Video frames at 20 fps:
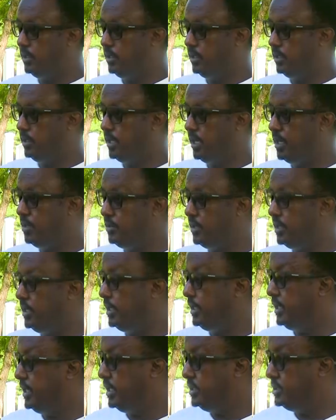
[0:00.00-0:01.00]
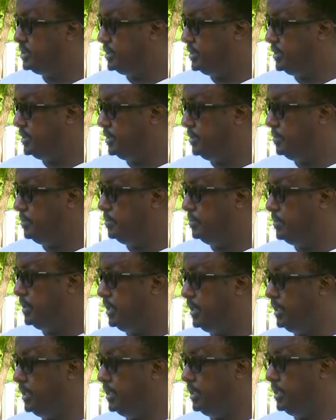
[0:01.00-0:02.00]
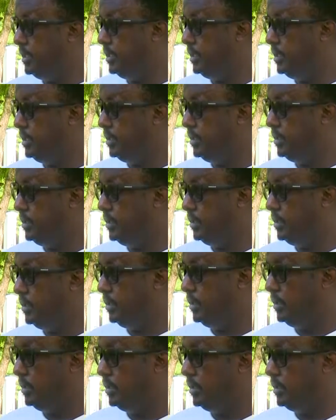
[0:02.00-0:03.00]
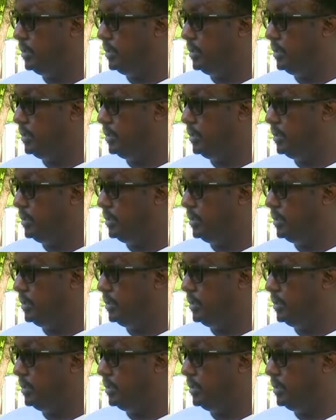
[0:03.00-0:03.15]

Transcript: without engaging them in uh,